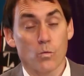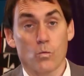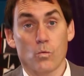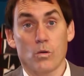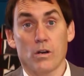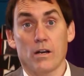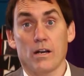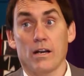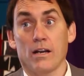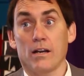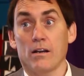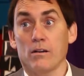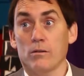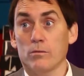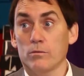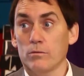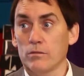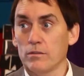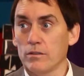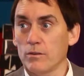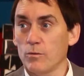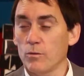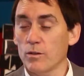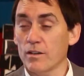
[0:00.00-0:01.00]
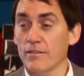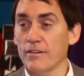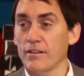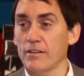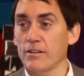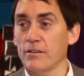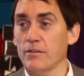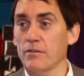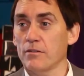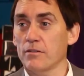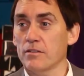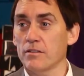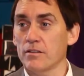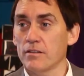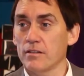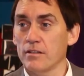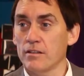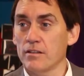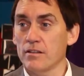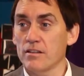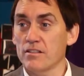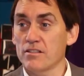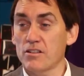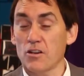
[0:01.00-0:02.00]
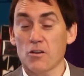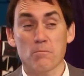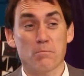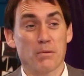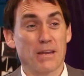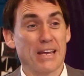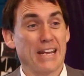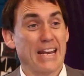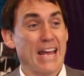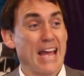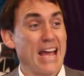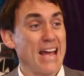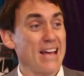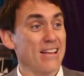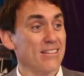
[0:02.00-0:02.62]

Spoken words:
Wow, what have I learnt? Don't be a